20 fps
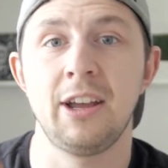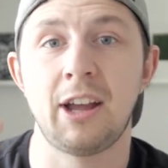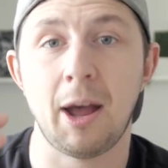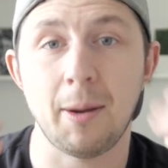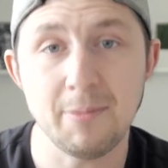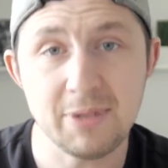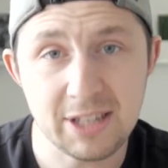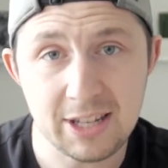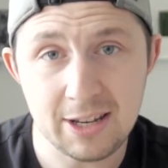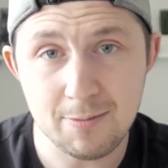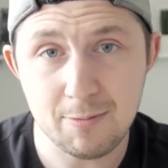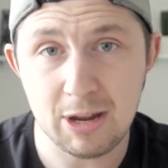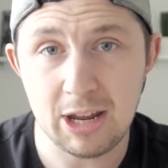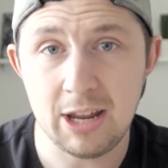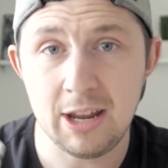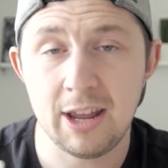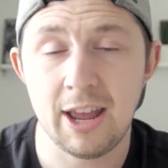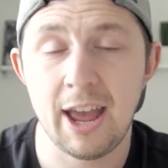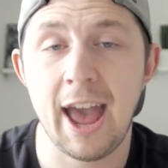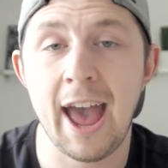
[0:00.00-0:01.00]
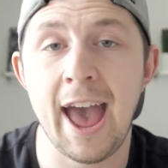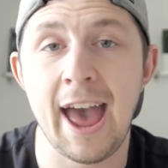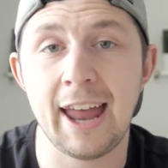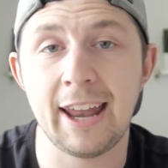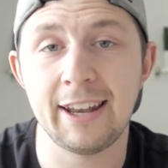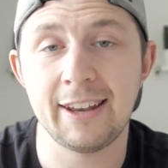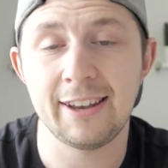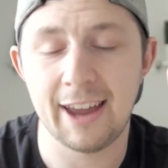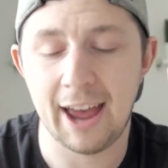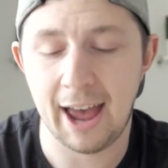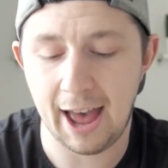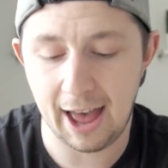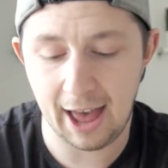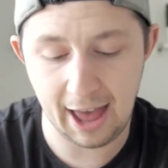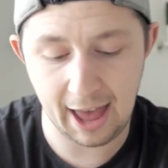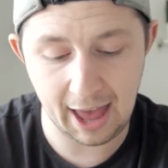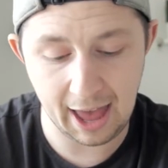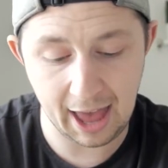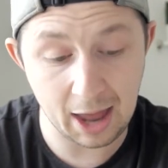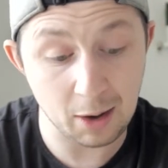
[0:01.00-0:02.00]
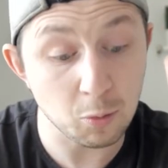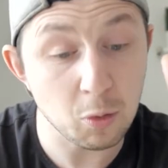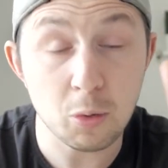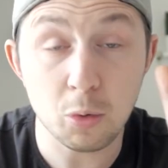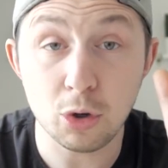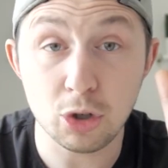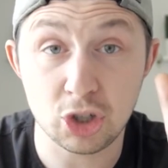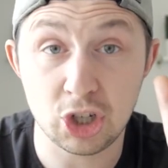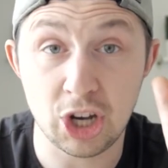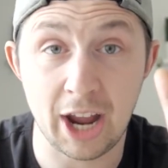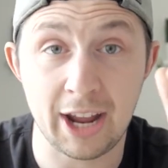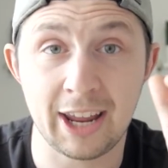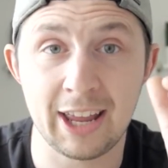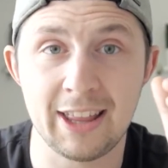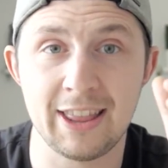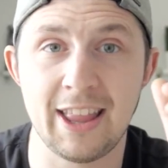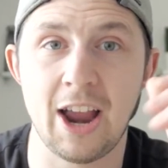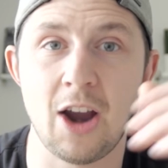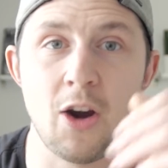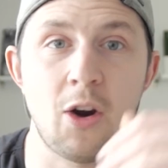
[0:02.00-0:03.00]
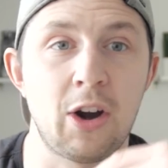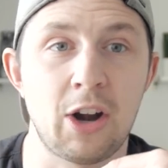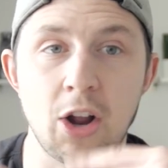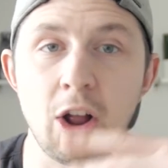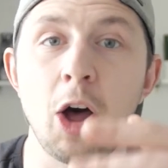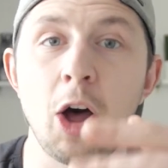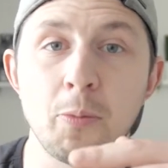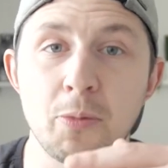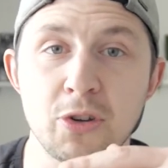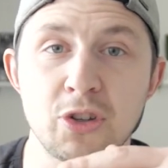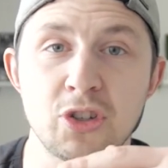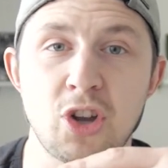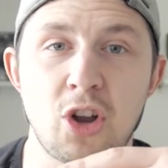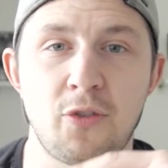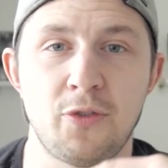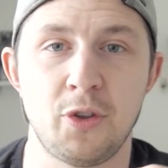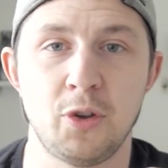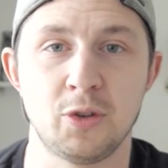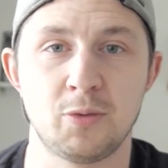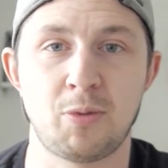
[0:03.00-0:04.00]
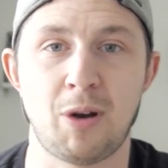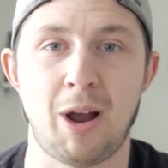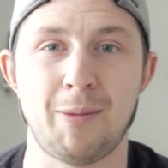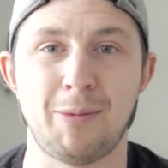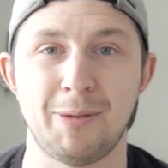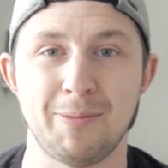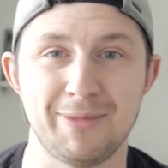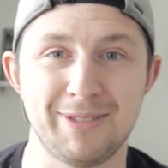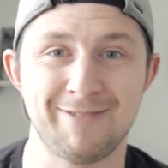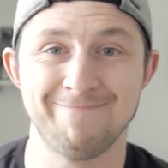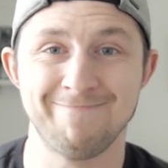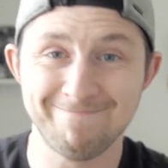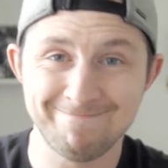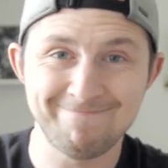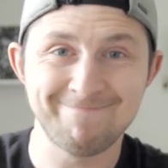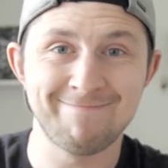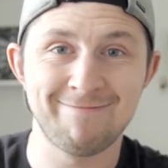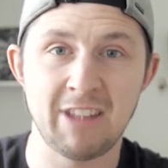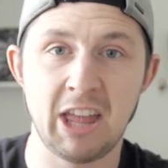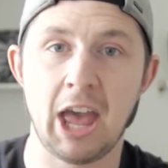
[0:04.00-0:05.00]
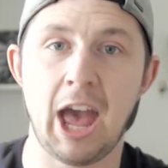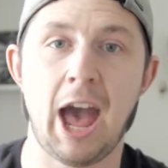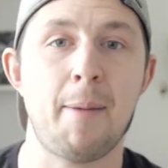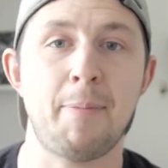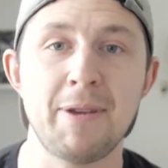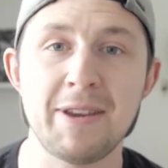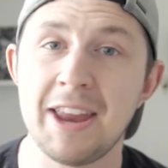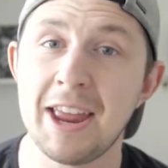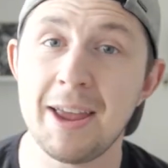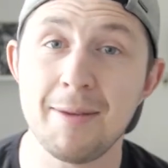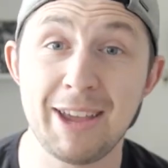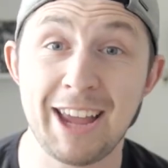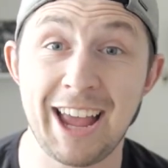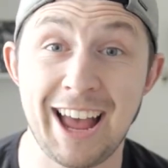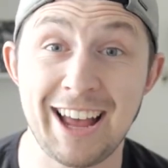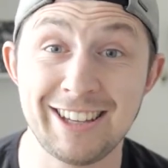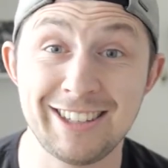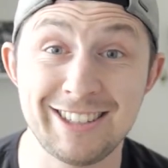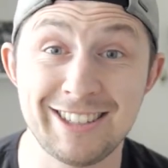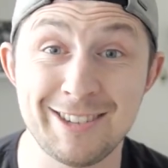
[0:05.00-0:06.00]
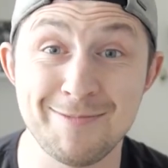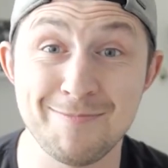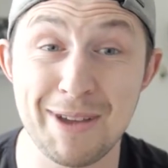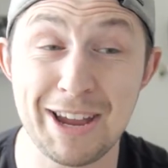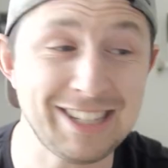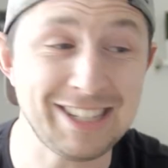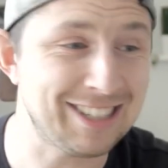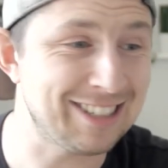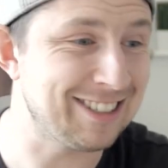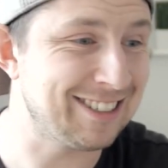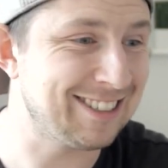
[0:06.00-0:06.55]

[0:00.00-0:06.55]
Come see me, and we will check in there, and I'll help you solve those problems. Happy naming acids and bases.